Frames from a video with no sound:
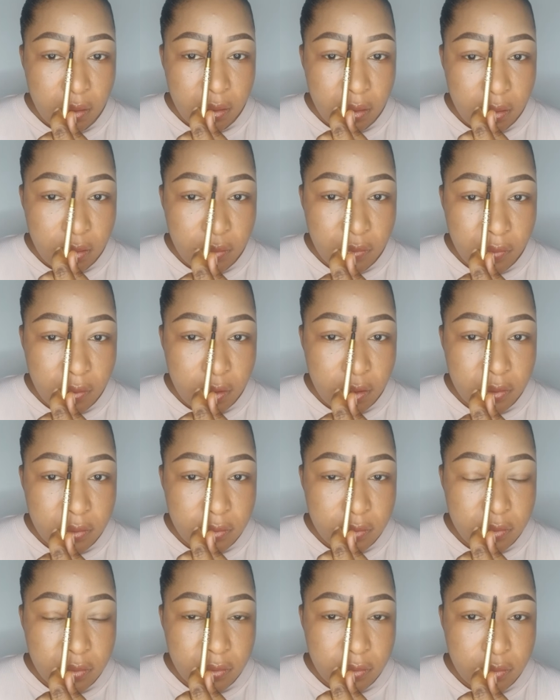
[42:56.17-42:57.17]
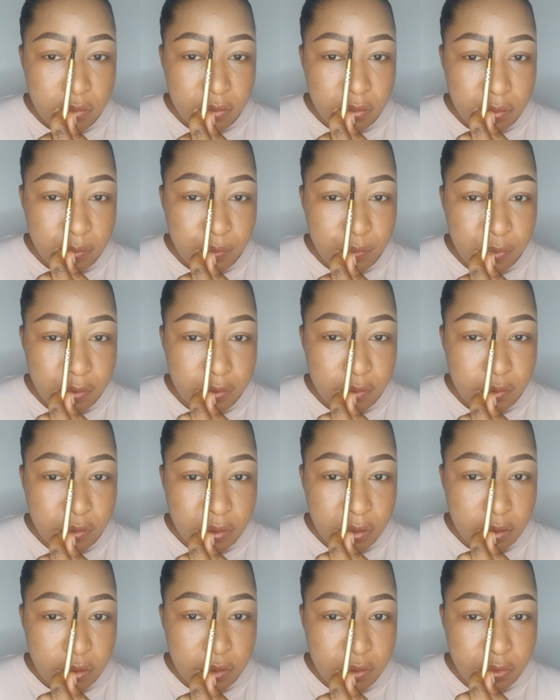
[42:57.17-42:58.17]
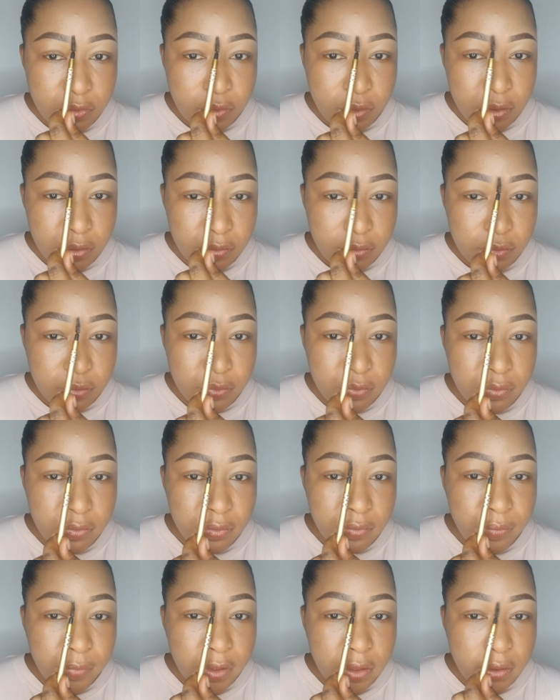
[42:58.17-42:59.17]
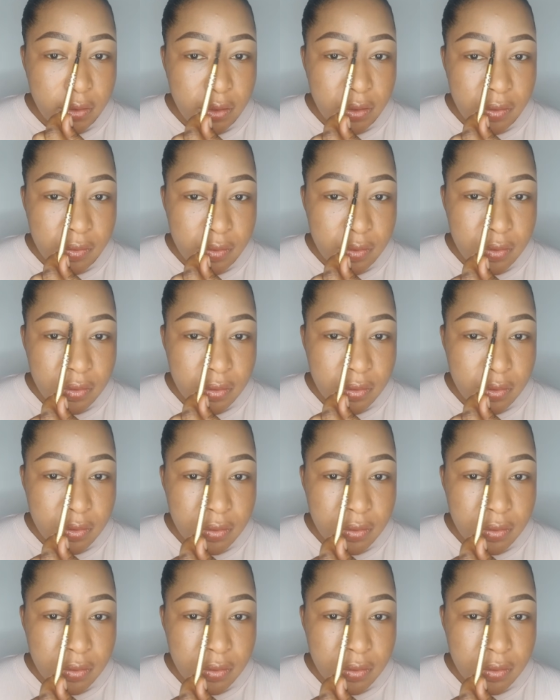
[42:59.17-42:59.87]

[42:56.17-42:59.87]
All right, so I'm basically trying to make this